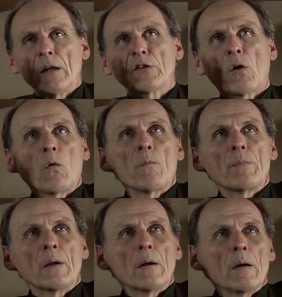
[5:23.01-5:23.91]

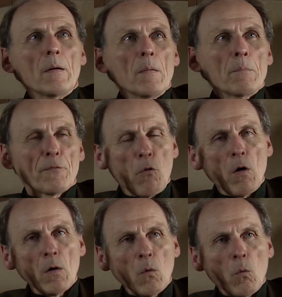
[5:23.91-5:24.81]
So
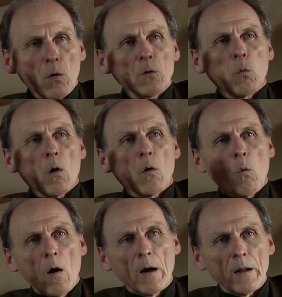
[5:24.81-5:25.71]
before World War
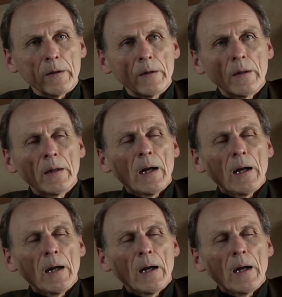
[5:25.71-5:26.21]
I,